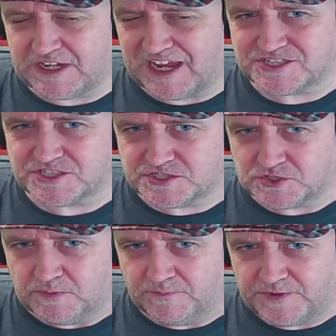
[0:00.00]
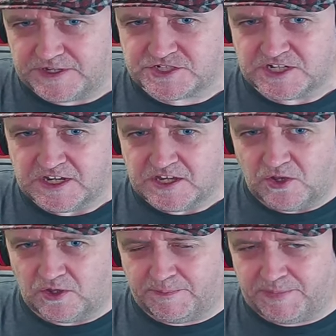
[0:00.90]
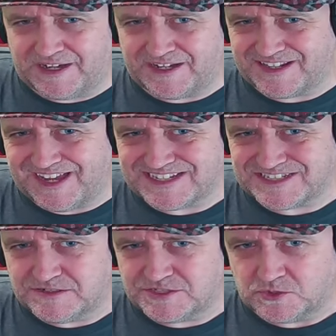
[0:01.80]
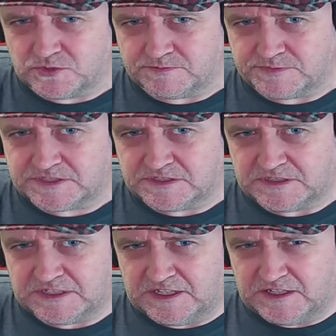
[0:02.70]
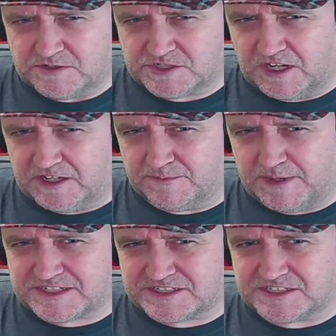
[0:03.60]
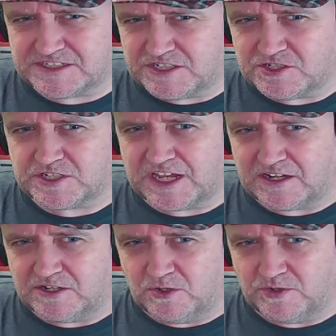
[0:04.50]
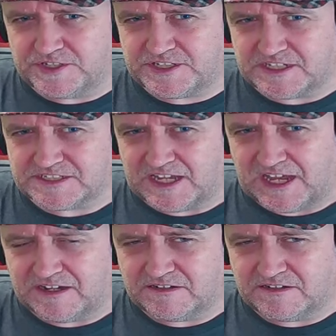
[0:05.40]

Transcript: catch a storm fish on a planet that has no storms. Which kind of makes sense that you'd get a lure that does that.